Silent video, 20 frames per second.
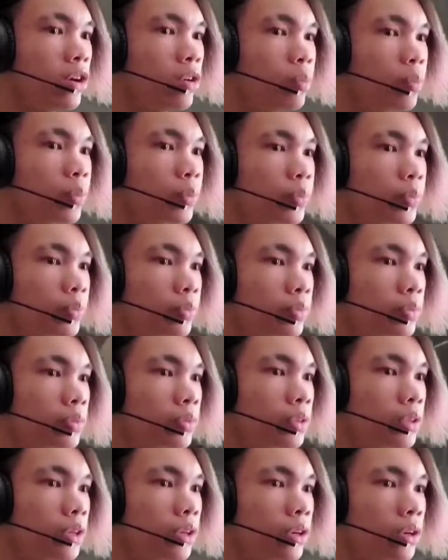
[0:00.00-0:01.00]
help.
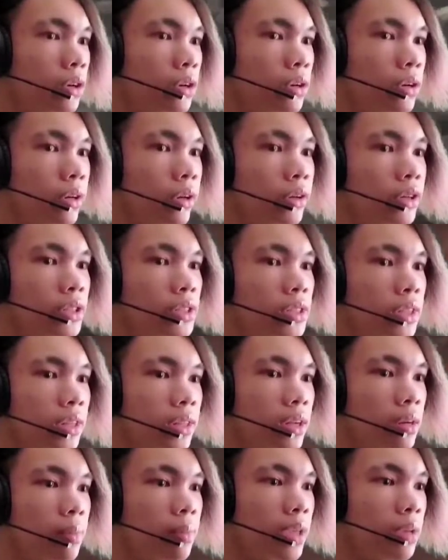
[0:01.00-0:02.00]
Girl, you are just
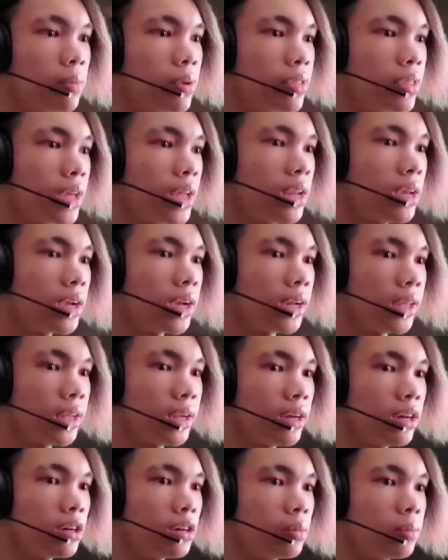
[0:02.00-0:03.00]
sitting there being pathetic. I
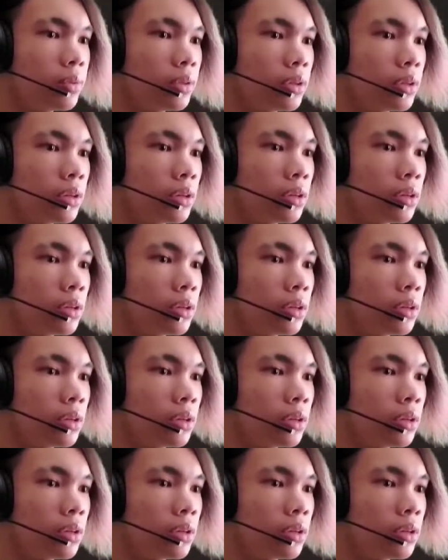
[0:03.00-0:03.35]
need help.